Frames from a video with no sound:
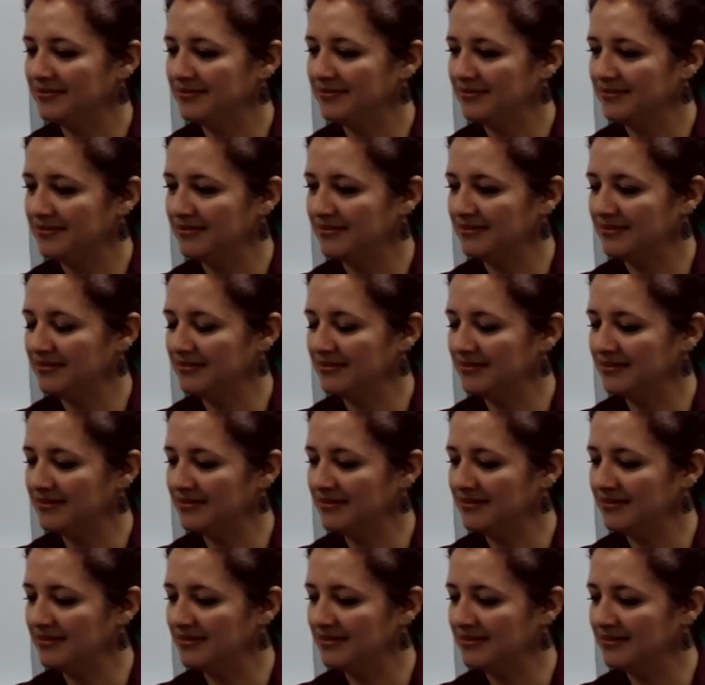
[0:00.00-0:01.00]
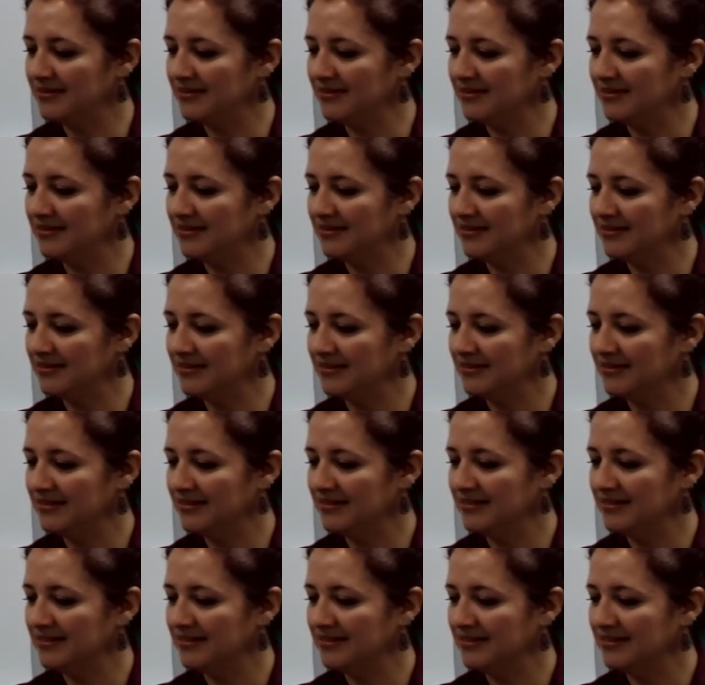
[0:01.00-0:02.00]

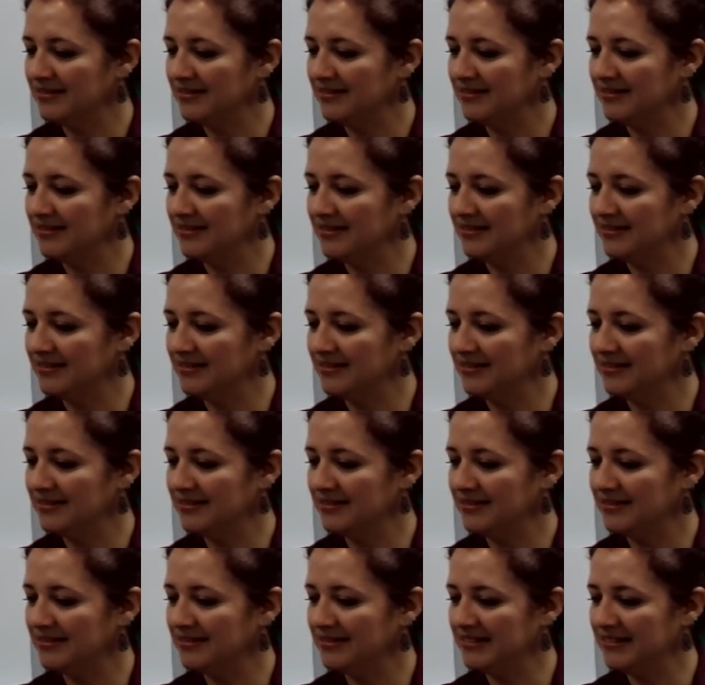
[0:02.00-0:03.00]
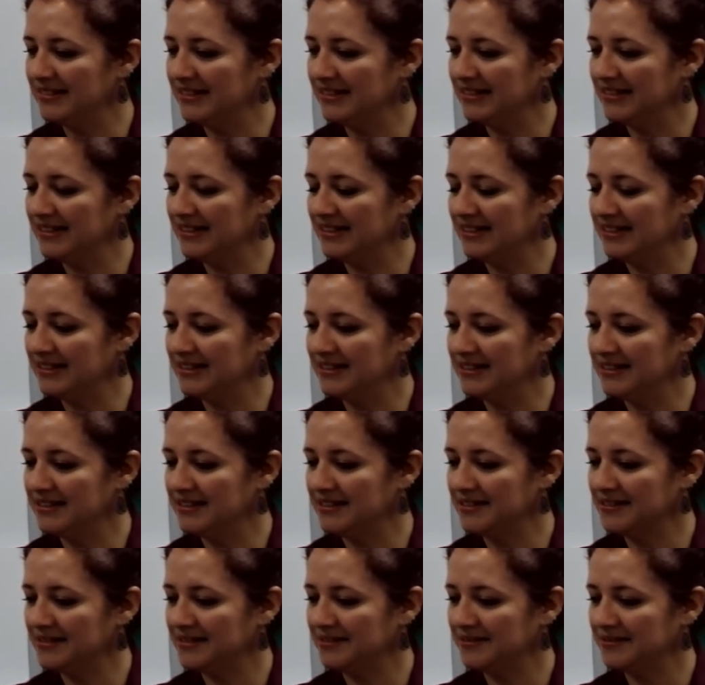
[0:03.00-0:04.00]

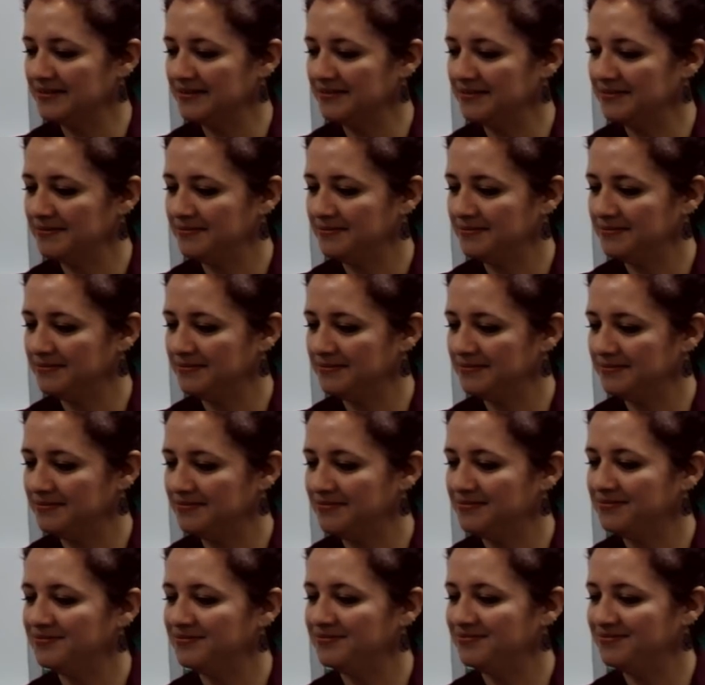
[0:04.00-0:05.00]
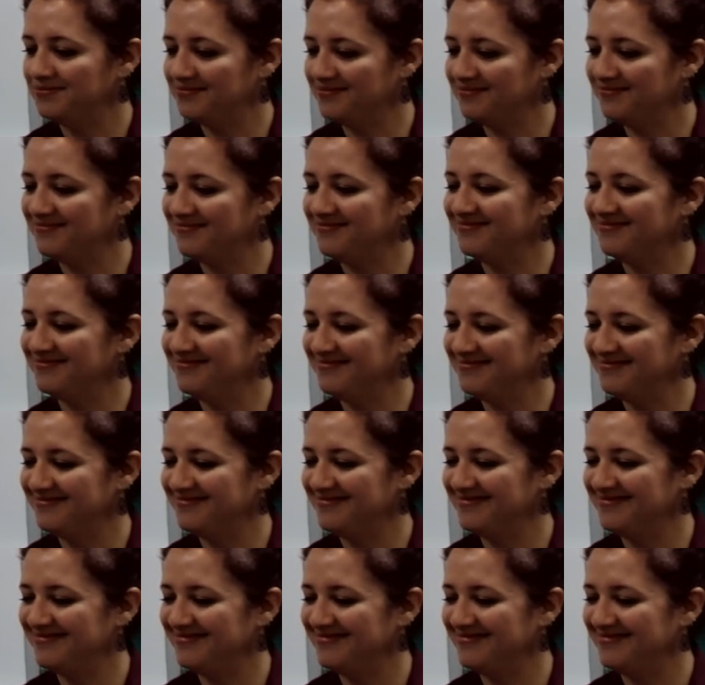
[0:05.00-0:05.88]
(silent)